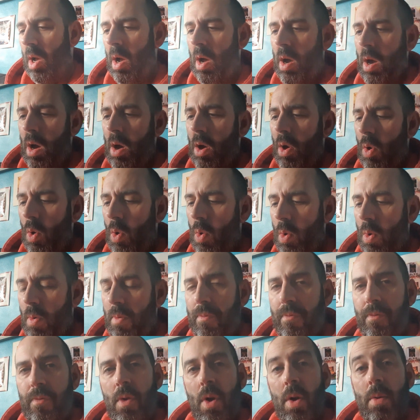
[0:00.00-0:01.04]
are all
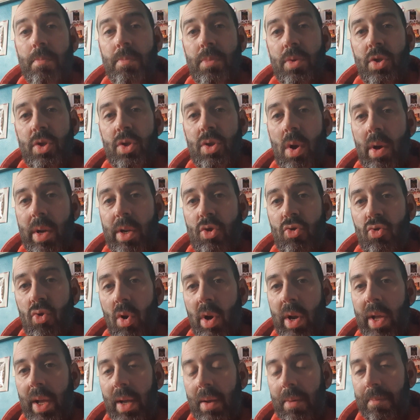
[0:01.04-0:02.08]
from
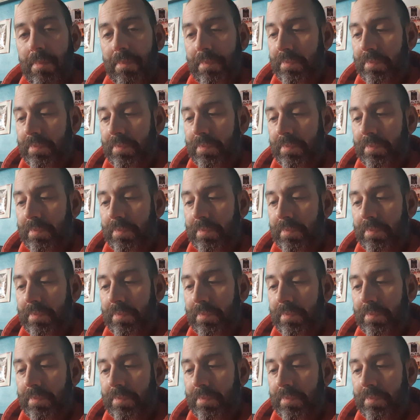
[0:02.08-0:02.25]
Cytronic.